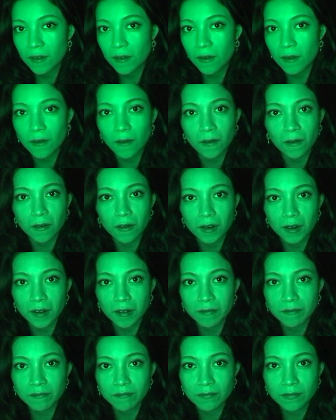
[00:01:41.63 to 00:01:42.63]
or
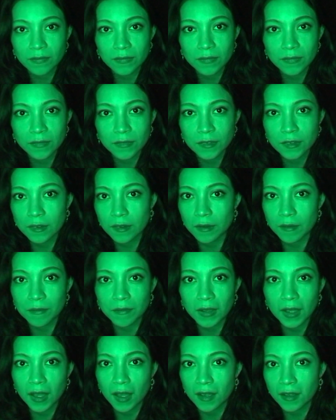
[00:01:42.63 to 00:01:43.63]
some
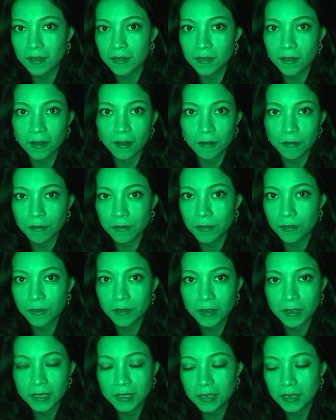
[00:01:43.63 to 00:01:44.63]
kind of
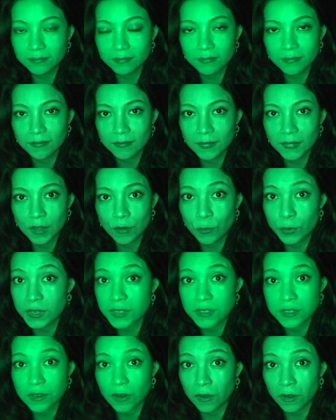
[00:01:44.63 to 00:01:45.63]

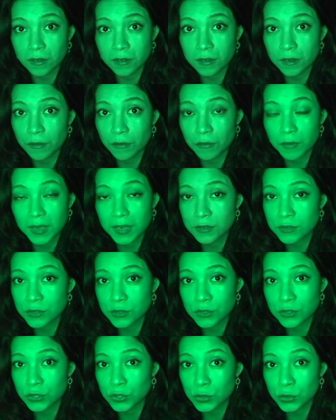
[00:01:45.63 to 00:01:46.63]
result of being
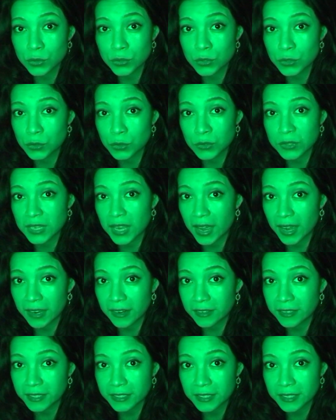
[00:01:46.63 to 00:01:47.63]
too
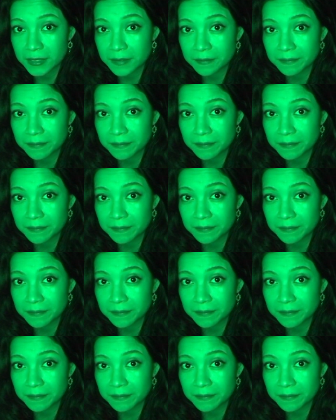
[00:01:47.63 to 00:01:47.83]
tired?